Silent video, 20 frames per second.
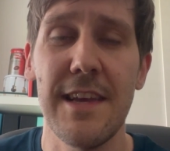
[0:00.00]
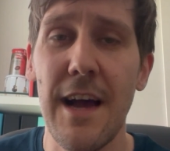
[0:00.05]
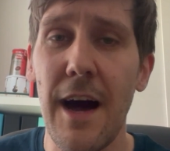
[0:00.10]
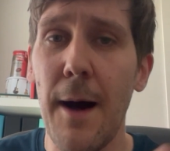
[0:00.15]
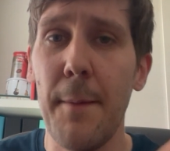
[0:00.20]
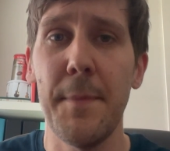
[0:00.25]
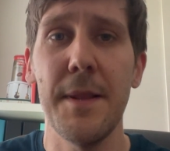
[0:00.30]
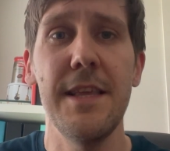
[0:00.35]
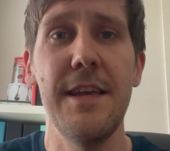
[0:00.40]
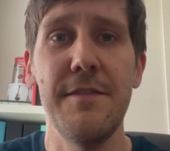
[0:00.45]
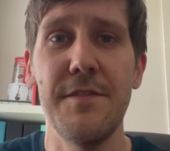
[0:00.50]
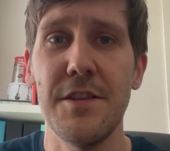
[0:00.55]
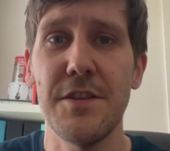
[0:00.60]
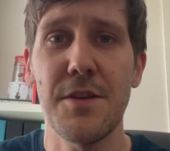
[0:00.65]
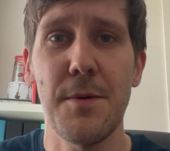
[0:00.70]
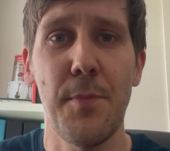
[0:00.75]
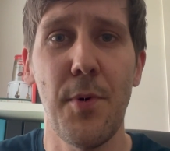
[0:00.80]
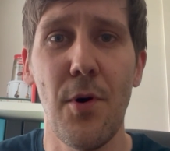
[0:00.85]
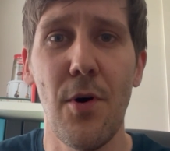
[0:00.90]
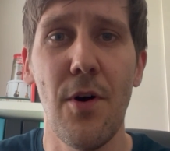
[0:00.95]
Can't believe the
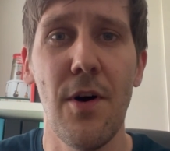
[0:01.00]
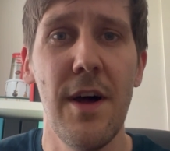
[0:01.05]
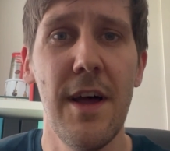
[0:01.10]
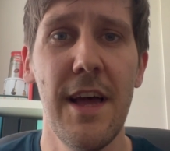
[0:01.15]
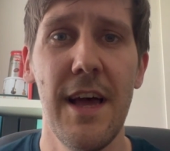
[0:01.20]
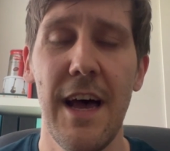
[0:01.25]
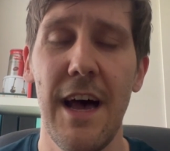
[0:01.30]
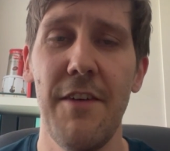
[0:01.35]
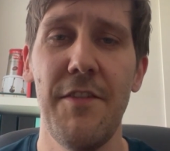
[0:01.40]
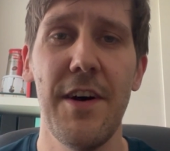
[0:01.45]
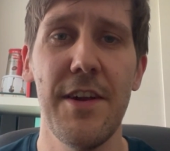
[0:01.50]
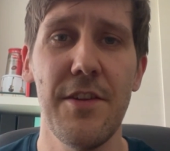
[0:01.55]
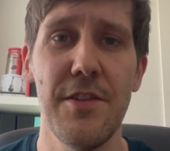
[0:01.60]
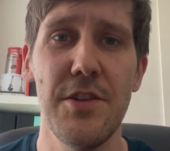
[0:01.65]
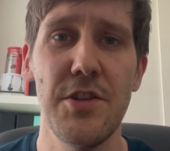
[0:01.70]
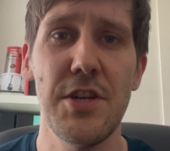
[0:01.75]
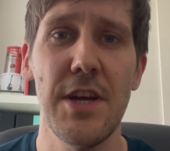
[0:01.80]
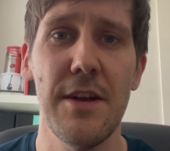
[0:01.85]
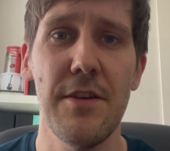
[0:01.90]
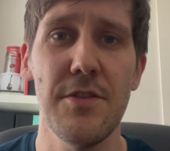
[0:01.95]
support I've had on
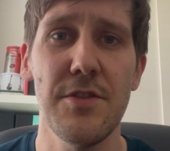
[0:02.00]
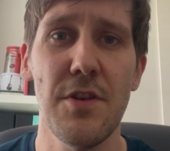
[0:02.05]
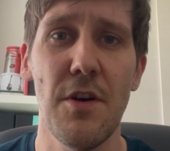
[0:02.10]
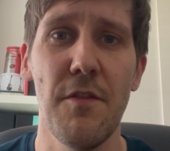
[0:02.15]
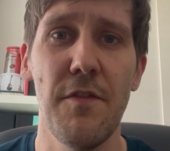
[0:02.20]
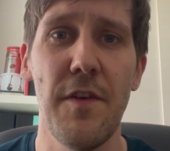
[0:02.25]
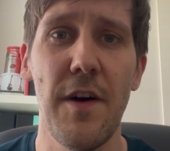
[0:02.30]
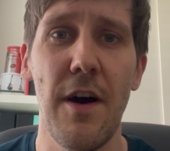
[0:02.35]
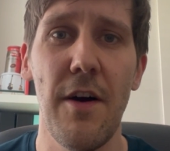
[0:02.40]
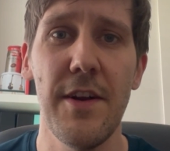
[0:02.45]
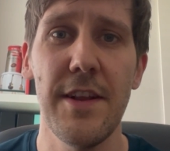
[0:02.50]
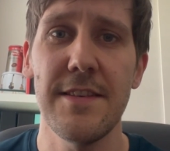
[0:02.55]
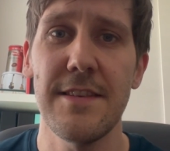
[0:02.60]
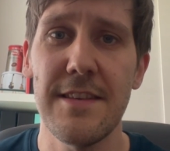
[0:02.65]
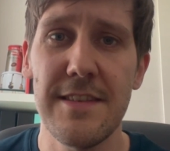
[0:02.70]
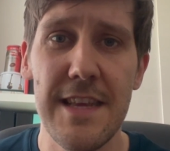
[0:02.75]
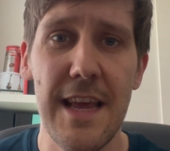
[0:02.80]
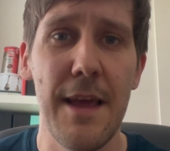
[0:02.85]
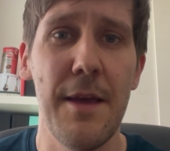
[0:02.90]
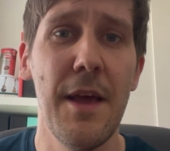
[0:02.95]
the channel so far. And as I
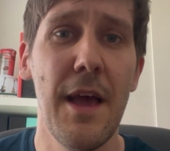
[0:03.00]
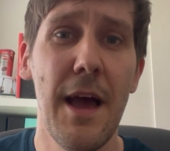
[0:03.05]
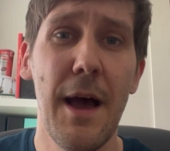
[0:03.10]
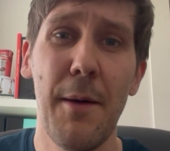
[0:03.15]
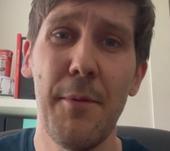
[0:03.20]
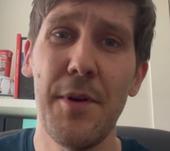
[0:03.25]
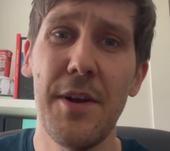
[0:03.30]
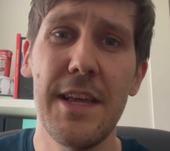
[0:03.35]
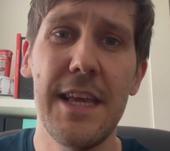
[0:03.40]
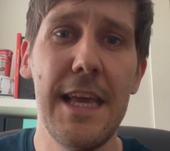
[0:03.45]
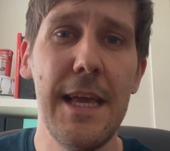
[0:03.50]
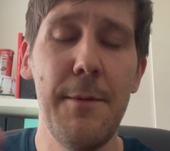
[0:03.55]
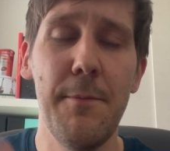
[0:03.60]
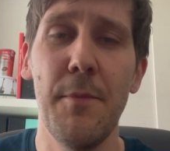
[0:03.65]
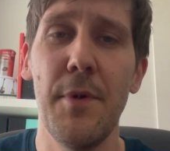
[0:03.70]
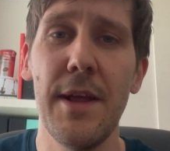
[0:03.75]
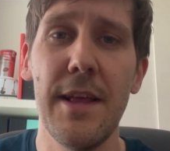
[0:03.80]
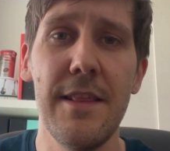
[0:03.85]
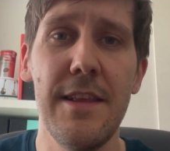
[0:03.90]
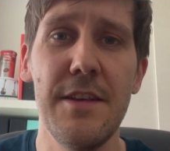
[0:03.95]
say, I'm going to keep
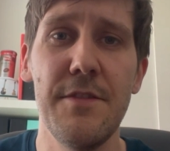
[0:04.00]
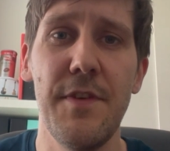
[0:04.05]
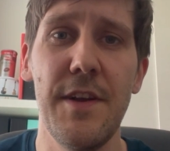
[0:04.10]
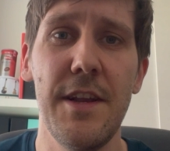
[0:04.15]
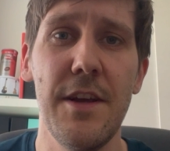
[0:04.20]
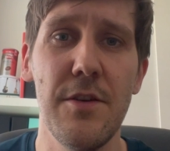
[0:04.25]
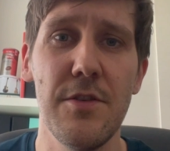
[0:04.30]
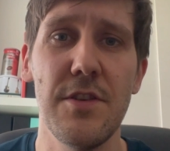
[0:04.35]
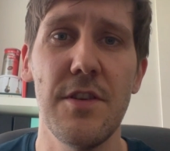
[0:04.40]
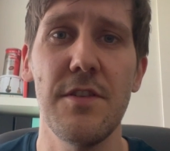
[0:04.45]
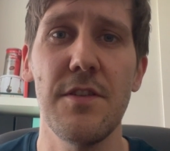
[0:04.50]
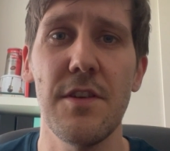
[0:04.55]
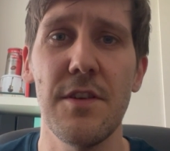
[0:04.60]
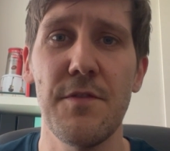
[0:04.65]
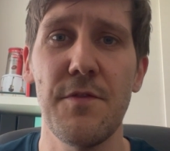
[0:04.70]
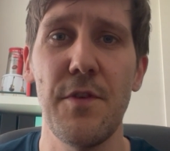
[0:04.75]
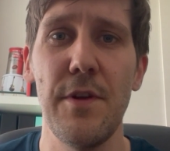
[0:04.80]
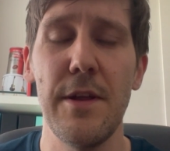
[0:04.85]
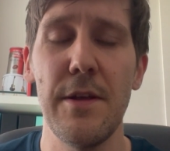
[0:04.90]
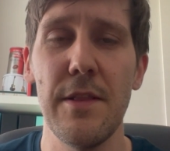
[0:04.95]
bringing these videos as
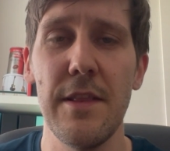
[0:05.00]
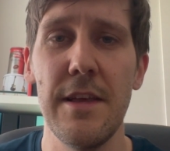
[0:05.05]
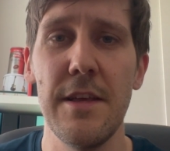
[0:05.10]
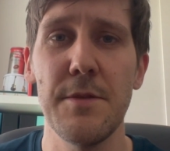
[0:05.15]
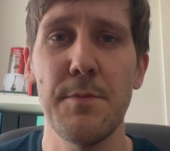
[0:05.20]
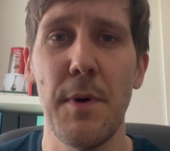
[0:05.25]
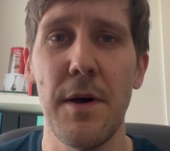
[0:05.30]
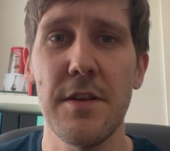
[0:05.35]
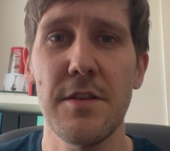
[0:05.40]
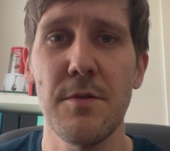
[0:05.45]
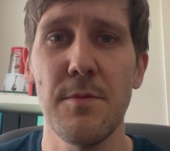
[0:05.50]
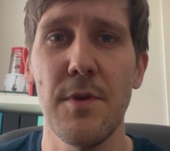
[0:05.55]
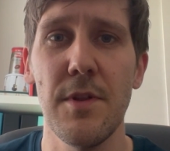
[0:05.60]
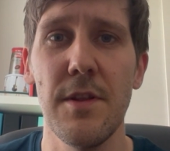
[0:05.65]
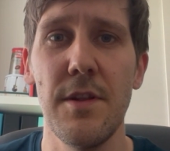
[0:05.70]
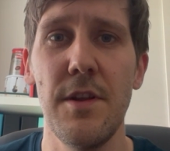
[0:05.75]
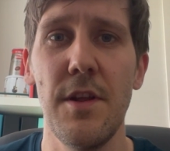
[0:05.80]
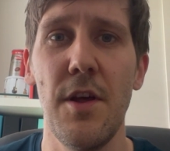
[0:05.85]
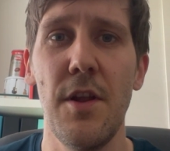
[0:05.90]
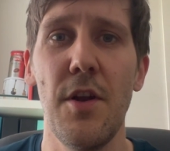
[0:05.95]
frequently as possible,
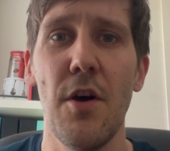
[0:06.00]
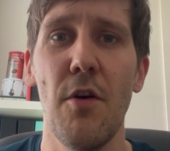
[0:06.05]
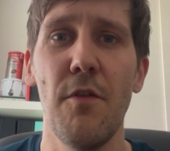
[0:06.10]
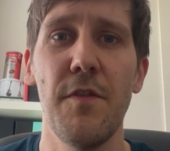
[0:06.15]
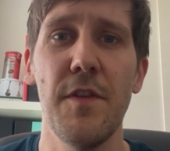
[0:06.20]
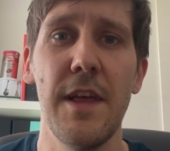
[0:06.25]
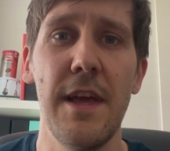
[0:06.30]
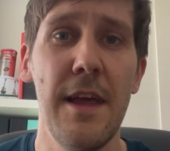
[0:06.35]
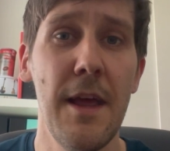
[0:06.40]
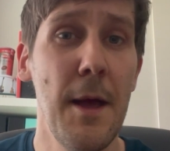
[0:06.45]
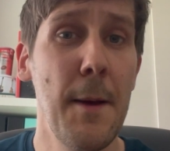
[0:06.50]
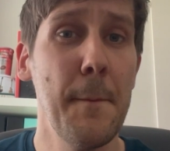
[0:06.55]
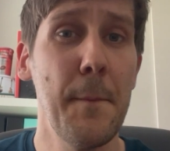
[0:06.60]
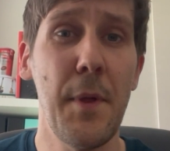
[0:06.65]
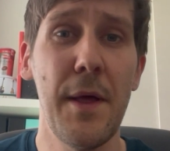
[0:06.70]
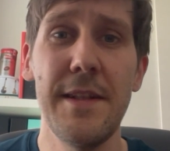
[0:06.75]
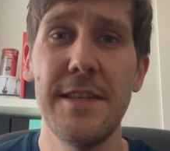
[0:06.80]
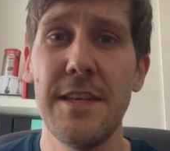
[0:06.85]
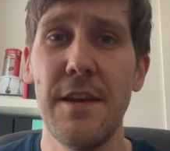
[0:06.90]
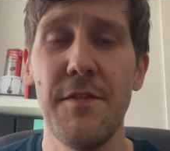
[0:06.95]
and hopefully
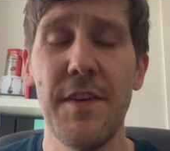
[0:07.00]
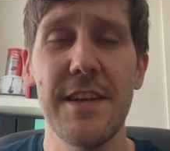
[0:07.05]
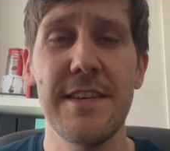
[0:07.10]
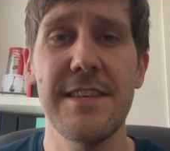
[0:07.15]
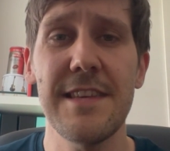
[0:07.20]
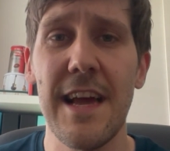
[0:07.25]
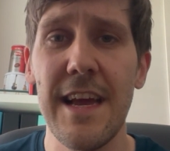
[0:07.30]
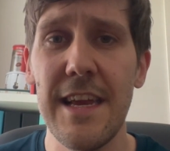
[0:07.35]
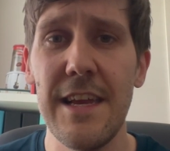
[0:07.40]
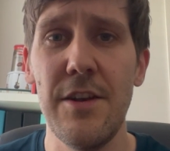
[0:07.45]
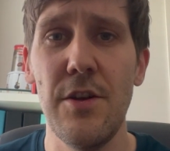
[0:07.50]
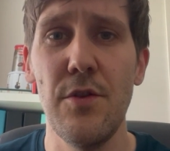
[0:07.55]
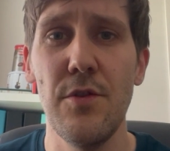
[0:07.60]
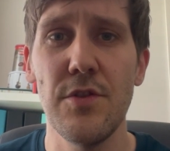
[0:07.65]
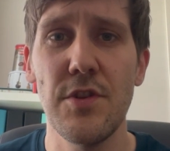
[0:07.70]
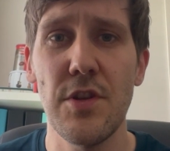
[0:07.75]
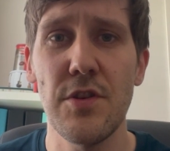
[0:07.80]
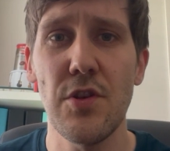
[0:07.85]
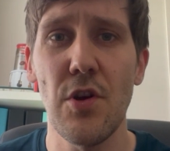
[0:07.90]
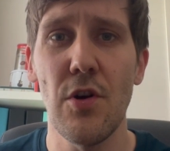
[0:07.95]
plenty of exciting
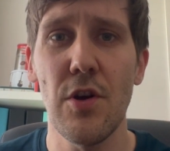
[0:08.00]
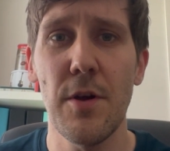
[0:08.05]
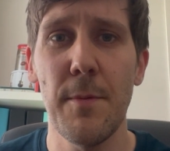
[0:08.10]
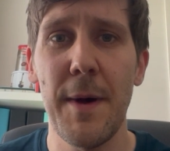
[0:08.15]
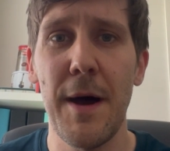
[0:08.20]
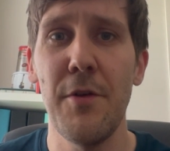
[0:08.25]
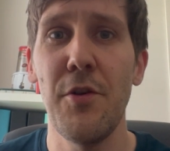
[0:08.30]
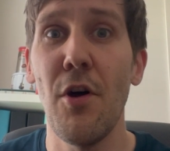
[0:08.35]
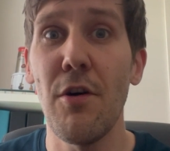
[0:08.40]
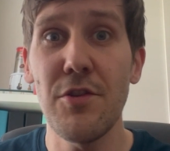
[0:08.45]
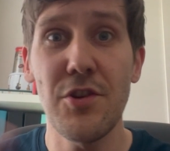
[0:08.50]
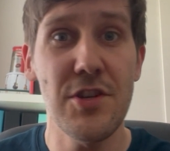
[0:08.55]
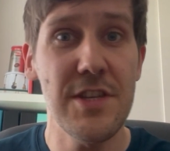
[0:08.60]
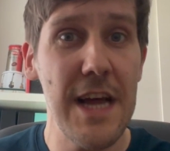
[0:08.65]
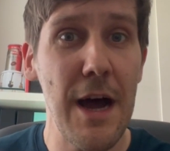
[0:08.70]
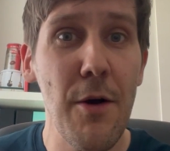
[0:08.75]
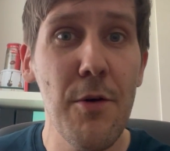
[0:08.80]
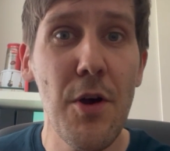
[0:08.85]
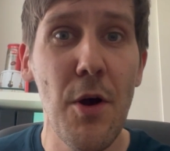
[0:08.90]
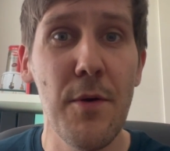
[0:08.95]
news to talk about. Not just
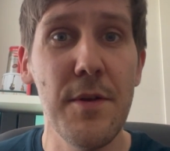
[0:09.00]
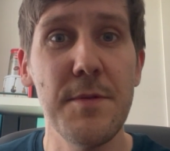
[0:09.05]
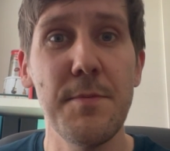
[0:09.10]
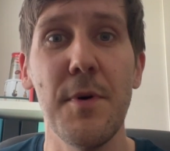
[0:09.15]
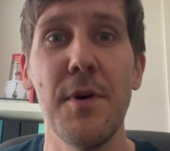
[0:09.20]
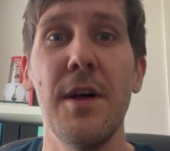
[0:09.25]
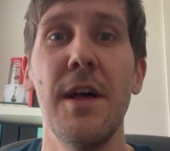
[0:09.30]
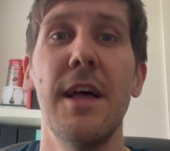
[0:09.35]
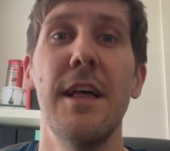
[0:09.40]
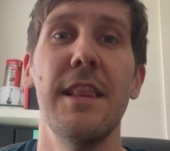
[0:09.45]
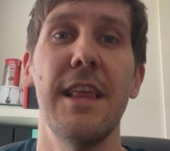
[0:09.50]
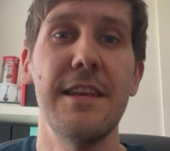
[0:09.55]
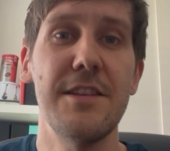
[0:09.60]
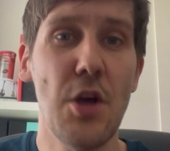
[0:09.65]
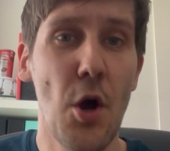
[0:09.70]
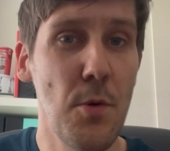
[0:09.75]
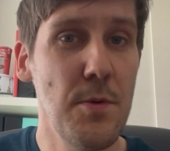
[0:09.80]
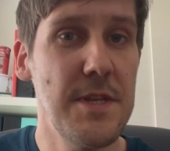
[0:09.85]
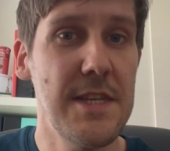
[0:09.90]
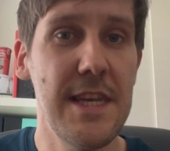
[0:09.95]
outgoings, but let's
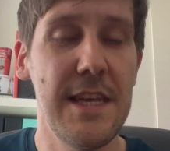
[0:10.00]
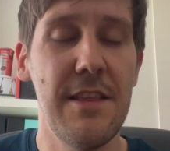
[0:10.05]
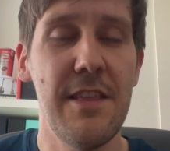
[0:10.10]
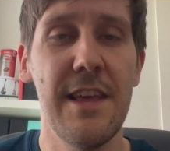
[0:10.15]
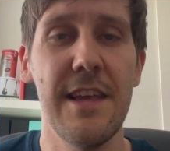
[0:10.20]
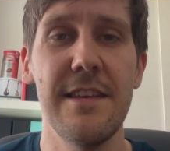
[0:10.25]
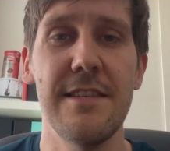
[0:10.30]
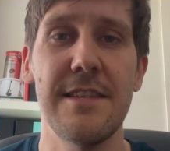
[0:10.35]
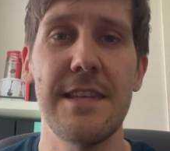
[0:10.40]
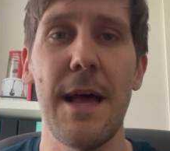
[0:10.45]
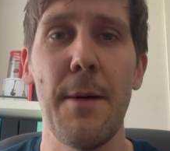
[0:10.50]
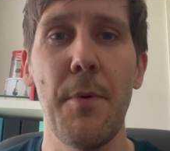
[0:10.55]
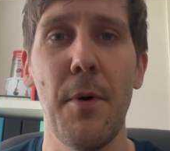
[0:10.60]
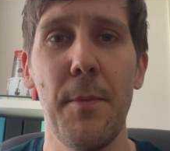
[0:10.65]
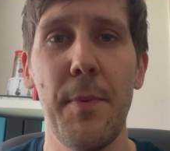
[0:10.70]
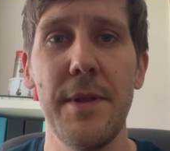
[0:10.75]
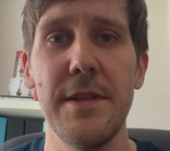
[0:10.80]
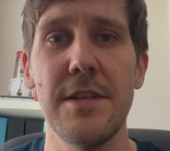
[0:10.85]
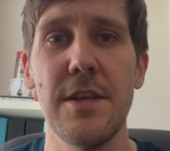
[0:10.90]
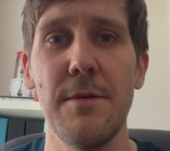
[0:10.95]
hope to see things step
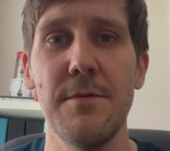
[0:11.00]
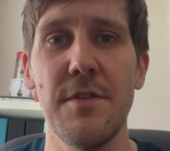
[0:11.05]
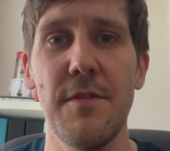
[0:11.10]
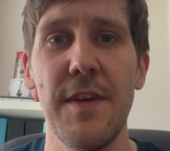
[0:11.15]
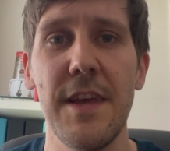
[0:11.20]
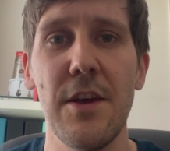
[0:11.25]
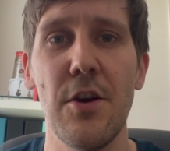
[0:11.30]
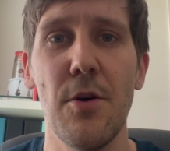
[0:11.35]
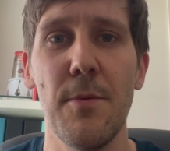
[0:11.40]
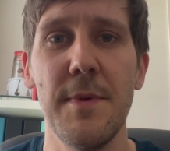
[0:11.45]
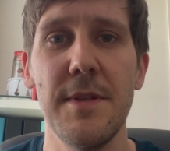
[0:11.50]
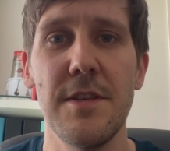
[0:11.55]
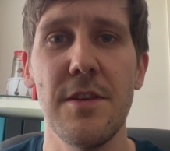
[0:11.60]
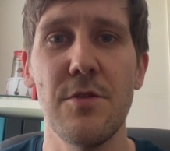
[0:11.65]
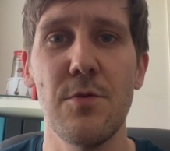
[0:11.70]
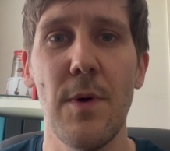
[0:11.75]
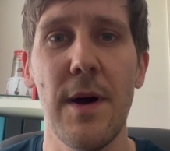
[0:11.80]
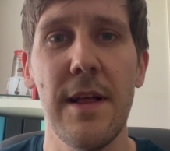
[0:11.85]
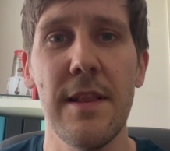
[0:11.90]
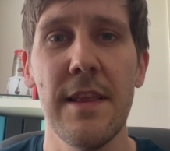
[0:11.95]
up in terms of incomings
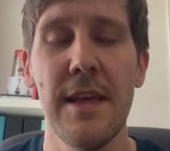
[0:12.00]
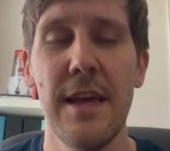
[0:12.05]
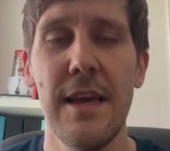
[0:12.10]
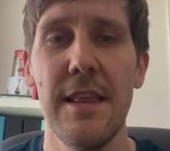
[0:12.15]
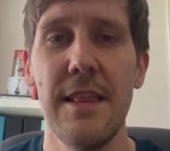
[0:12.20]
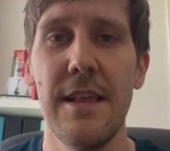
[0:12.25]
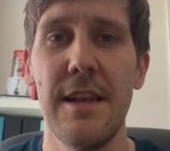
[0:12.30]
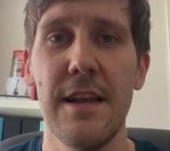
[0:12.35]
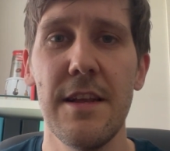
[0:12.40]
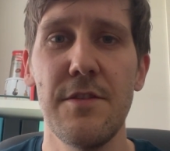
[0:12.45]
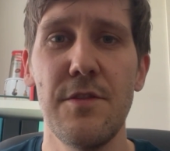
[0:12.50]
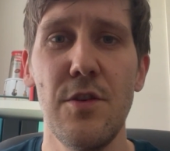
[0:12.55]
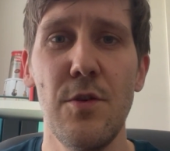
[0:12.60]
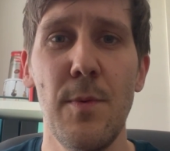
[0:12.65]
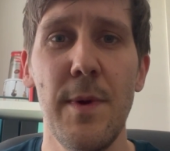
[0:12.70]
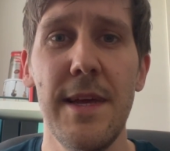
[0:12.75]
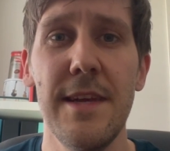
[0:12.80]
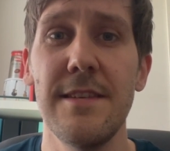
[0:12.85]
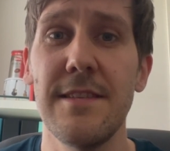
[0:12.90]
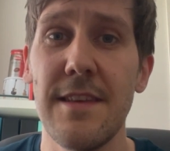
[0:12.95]
as well in the next few
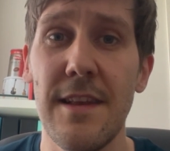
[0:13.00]
weeks.